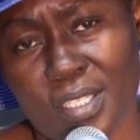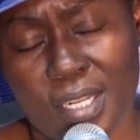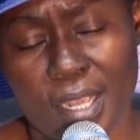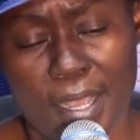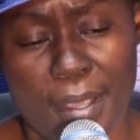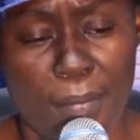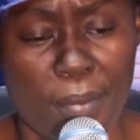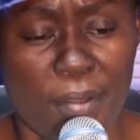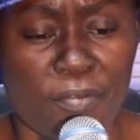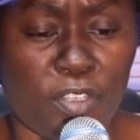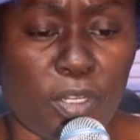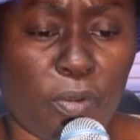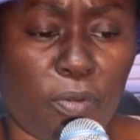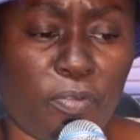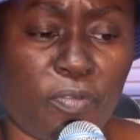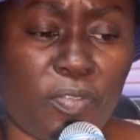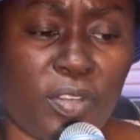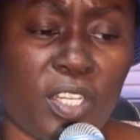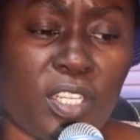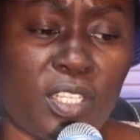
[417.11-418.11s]
time after
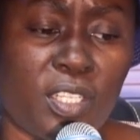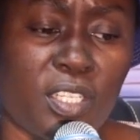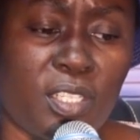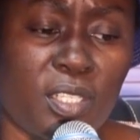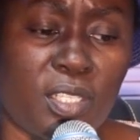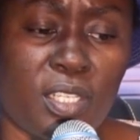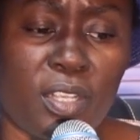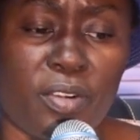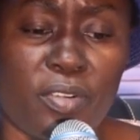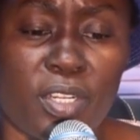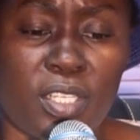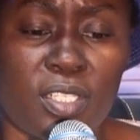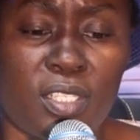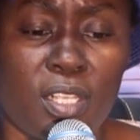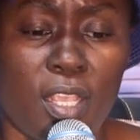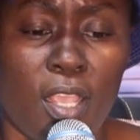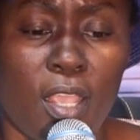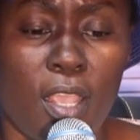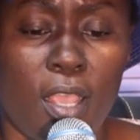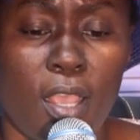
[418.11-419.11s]
we finish this series